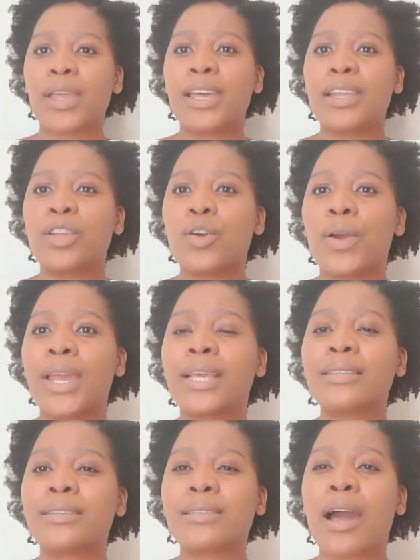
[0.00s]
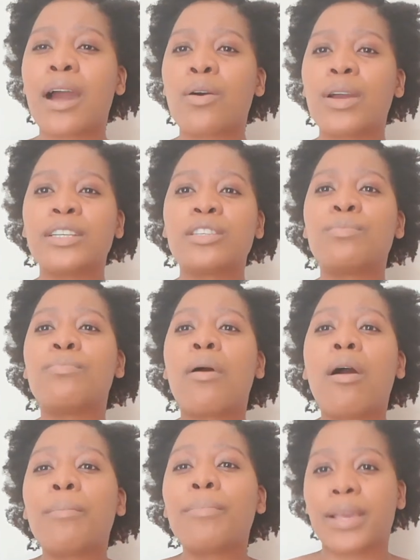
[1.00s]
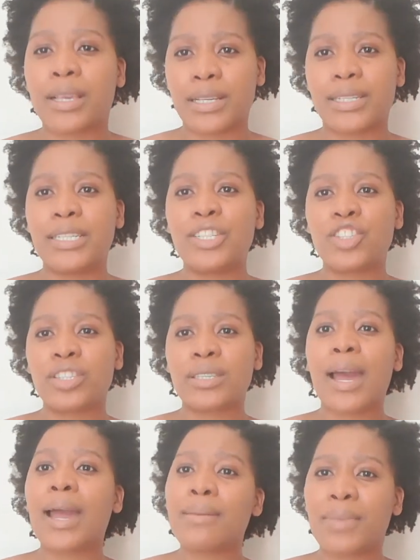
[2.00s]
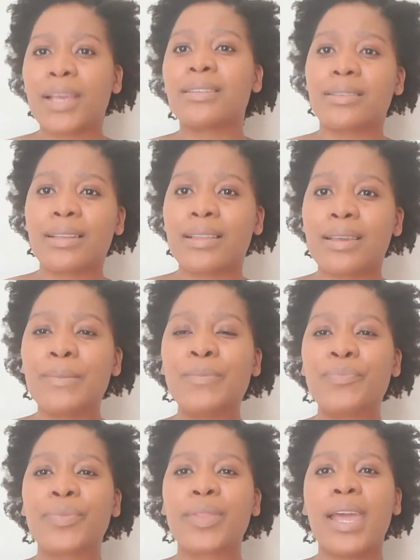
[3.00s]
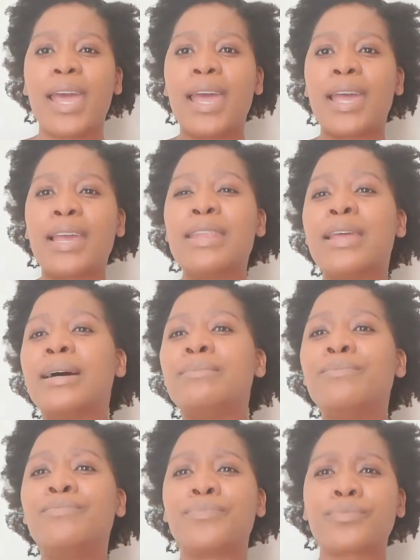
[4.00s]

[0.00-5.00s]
and your hairstyle is popping each time basically. And